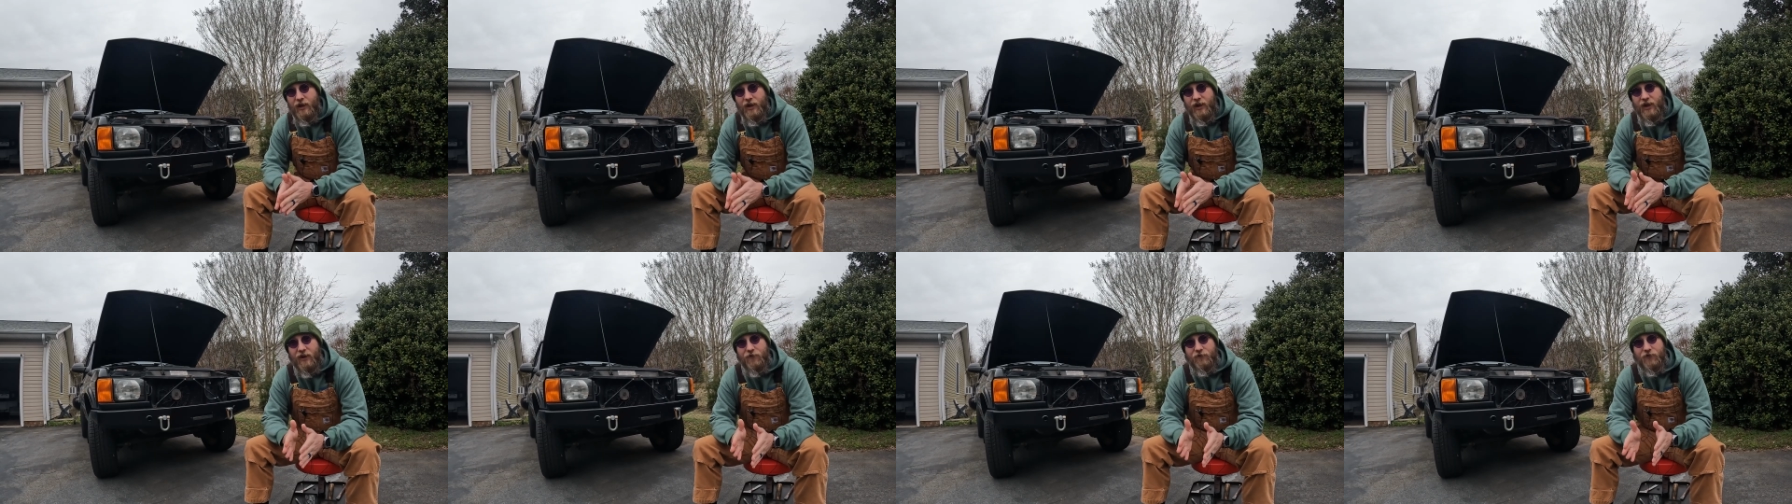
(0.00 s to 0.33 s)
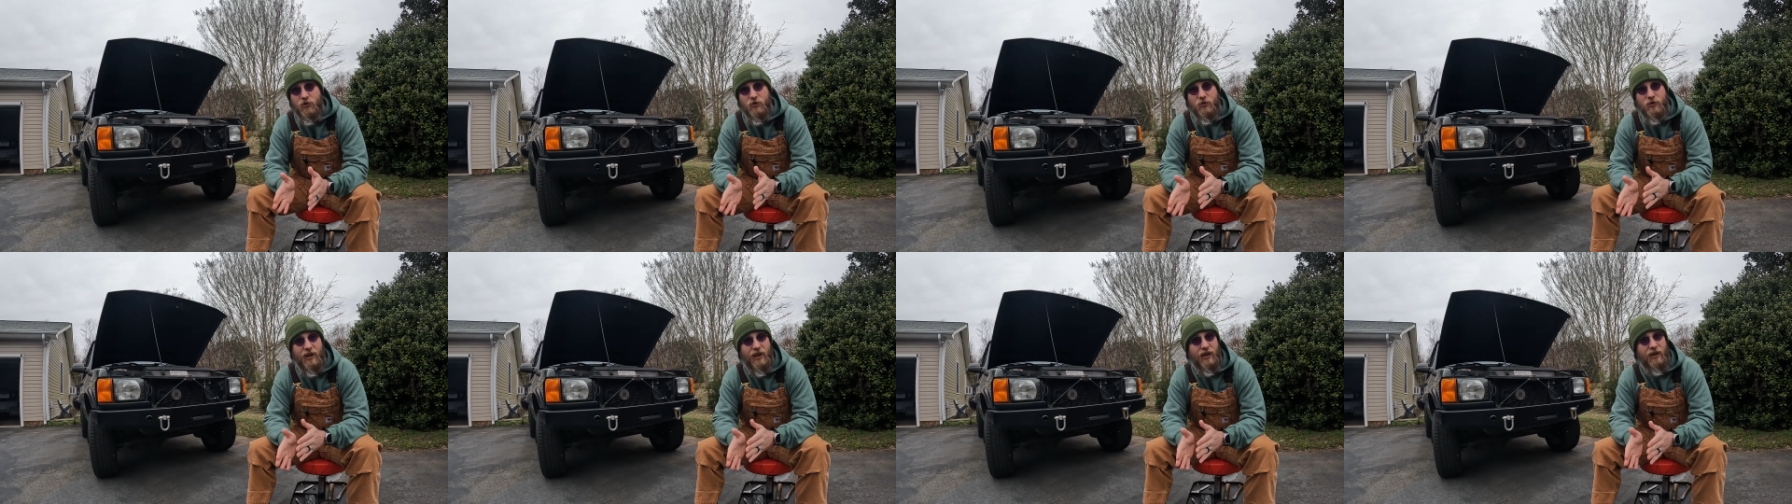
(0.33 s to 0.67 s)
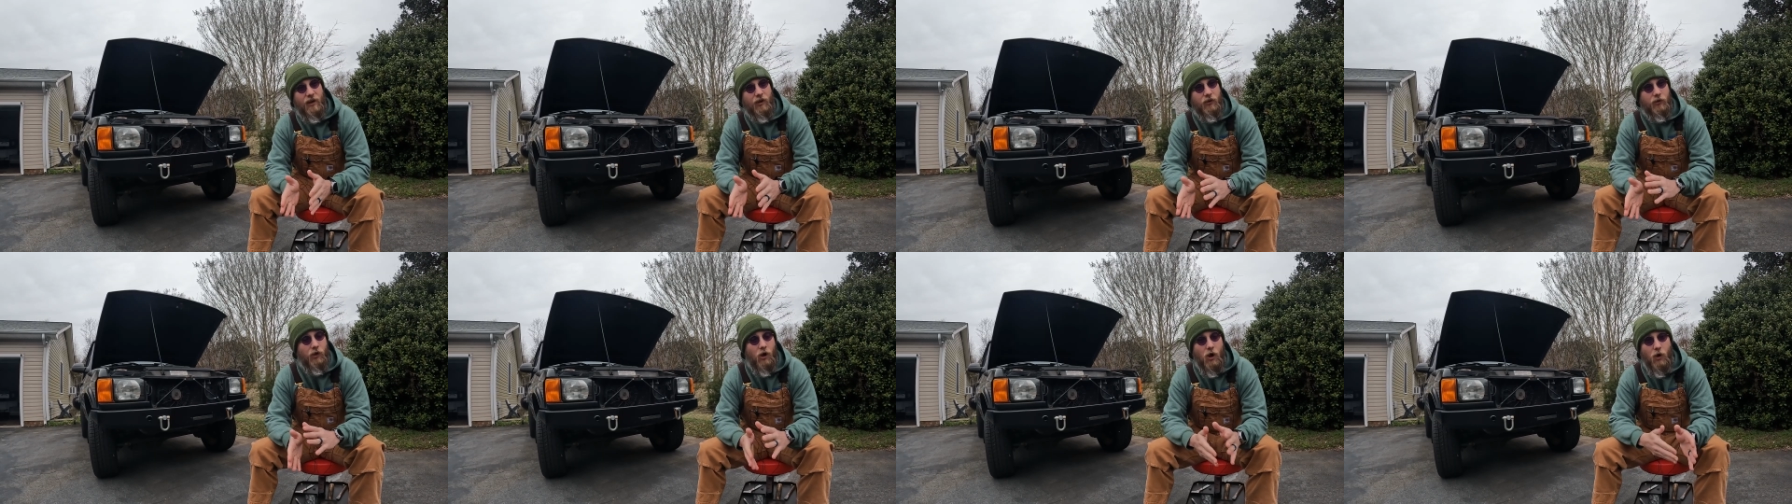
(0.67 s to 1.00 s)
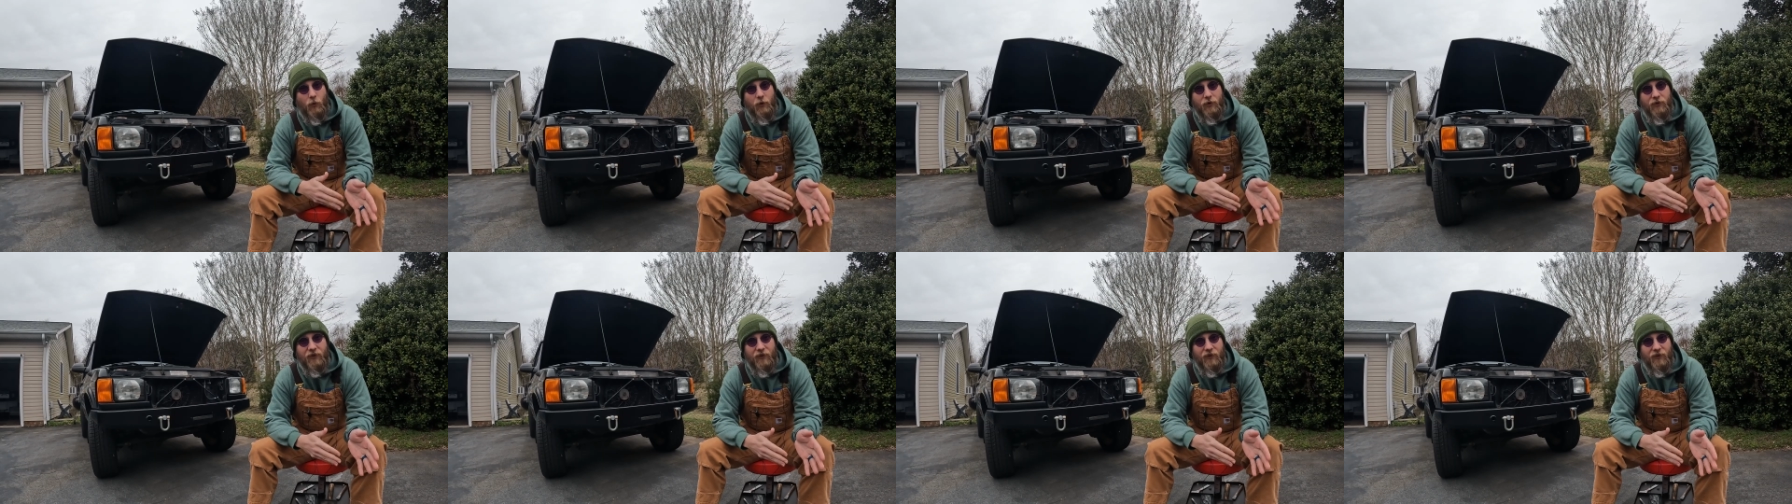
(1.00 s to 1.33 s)
If you get
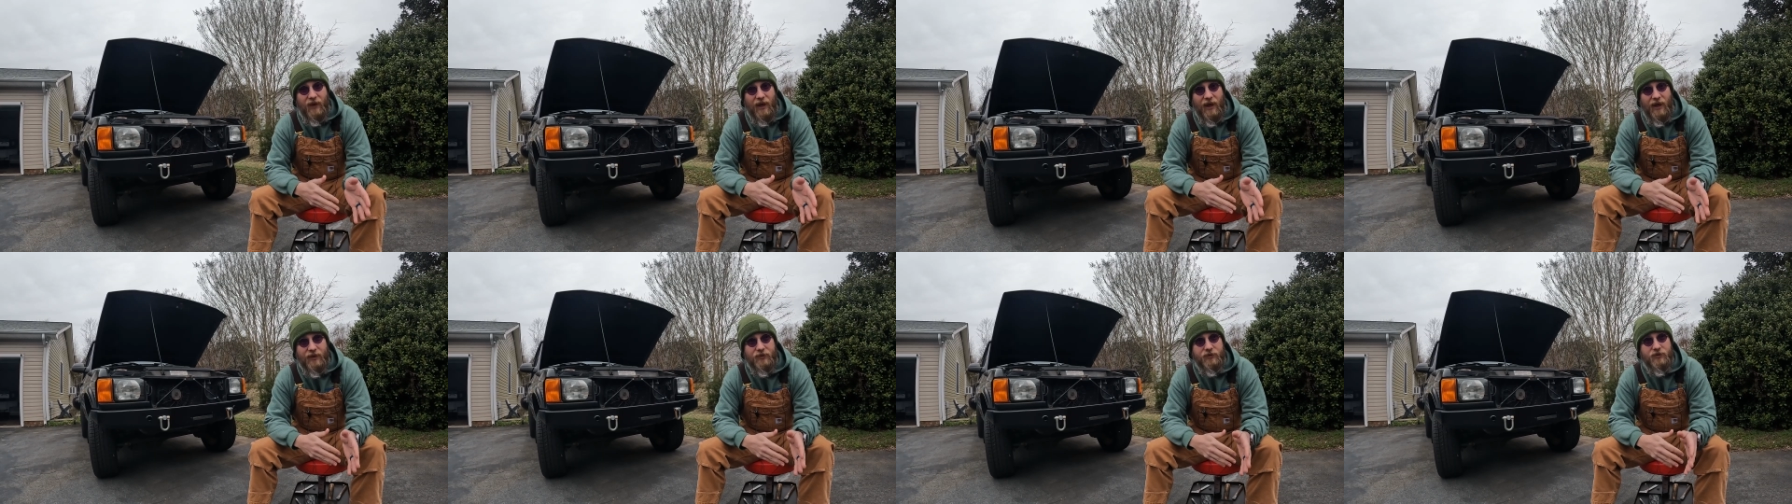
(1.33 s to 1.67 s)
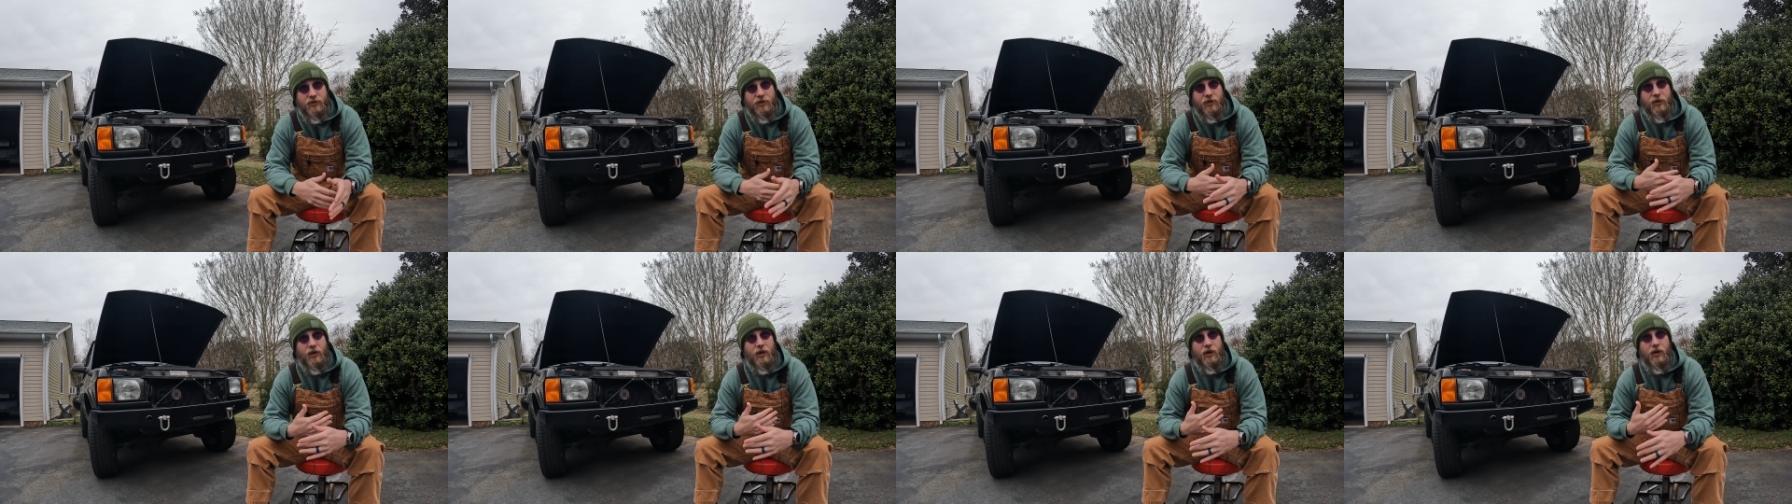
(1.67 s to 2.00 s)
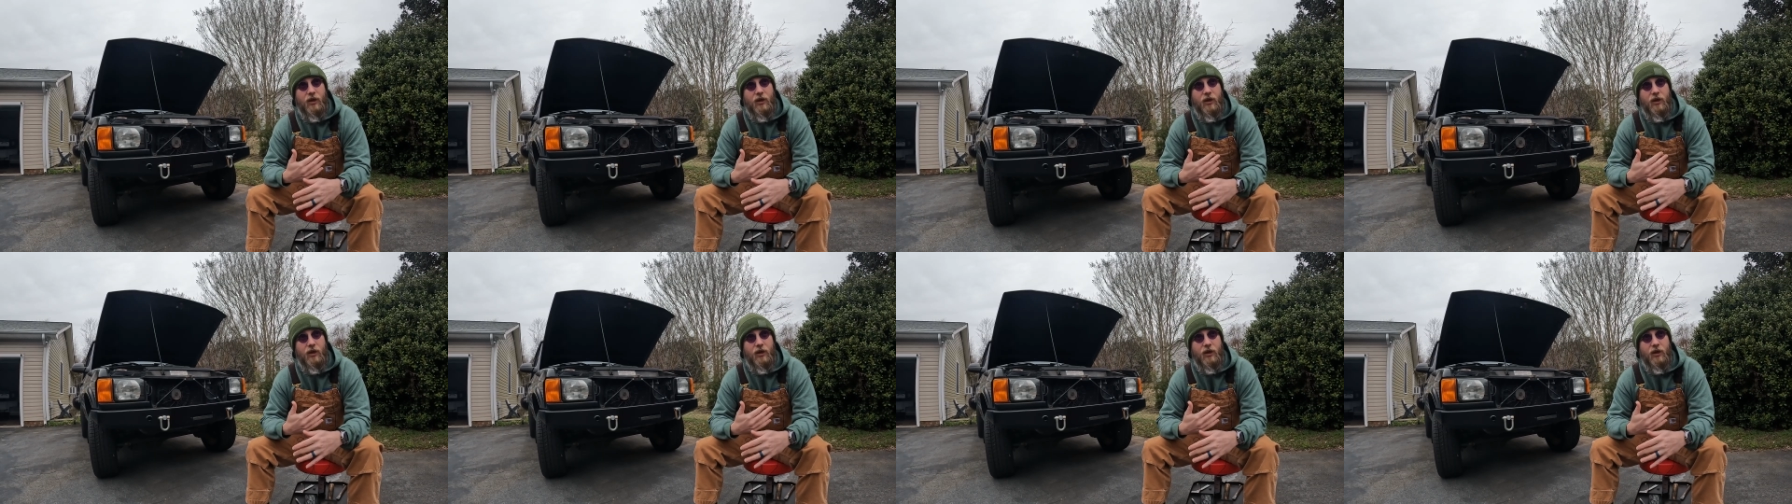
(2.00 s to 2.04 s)
lower than that,